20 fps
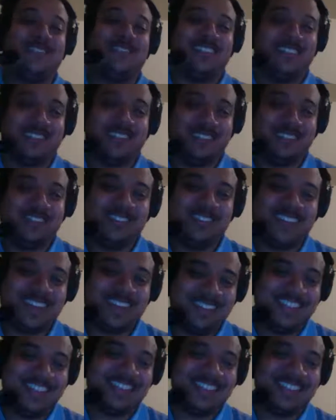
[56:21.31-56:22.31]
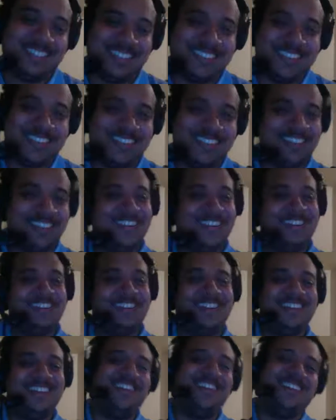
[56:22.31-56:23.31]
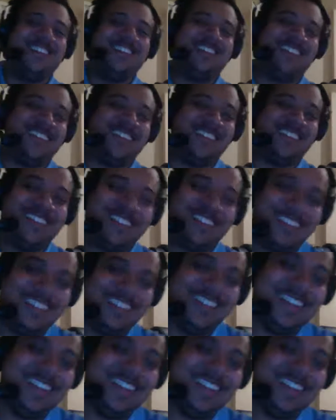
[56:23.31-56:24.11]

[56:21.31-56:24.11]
I'm excited. We didn't even look at that one, but